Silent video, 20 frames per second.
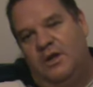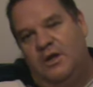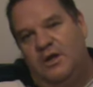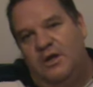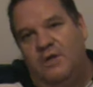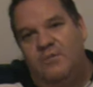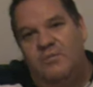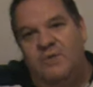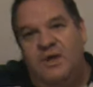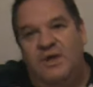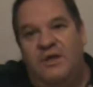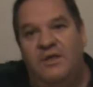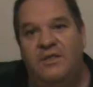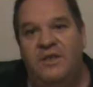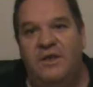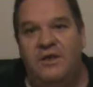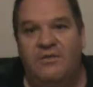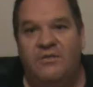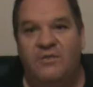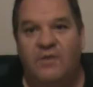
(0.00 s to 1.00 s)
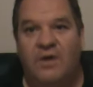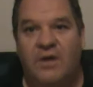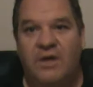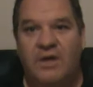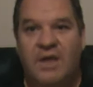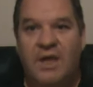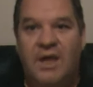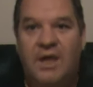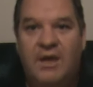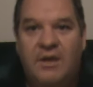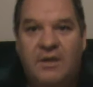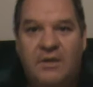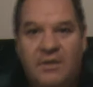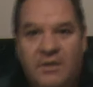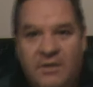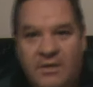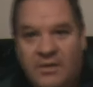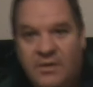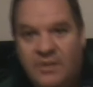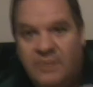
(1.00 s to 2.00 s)
You know, many things I get,
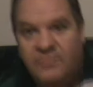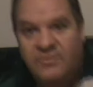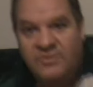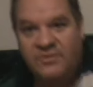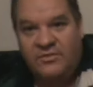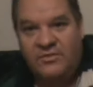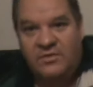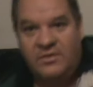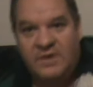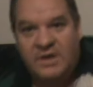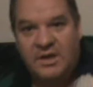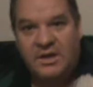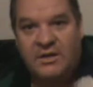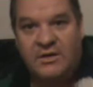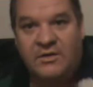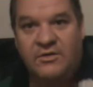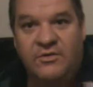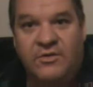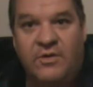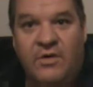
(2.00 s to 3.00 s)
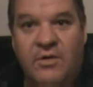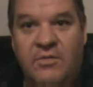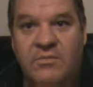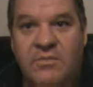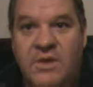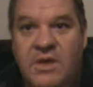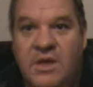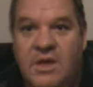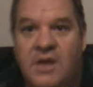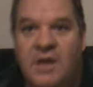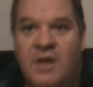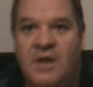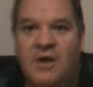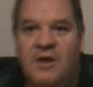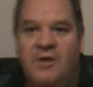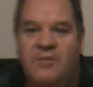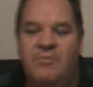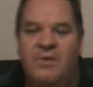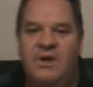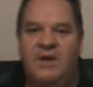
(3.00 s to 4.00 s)
just looking at the time,
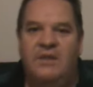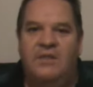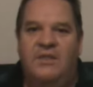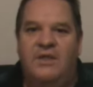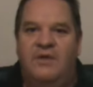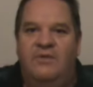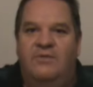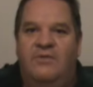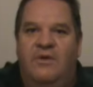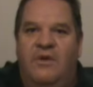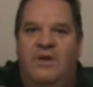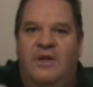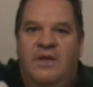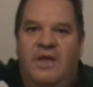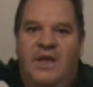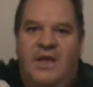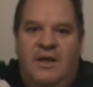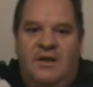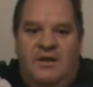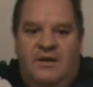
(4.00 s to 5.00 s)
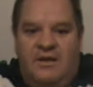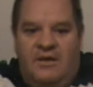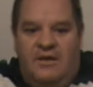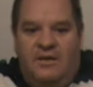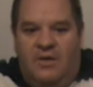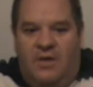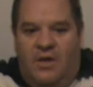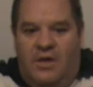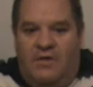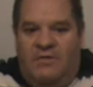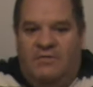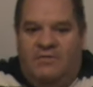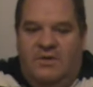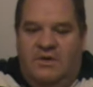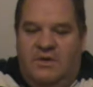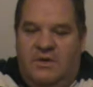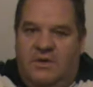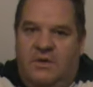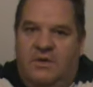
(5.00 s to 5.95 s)
many things I get in life,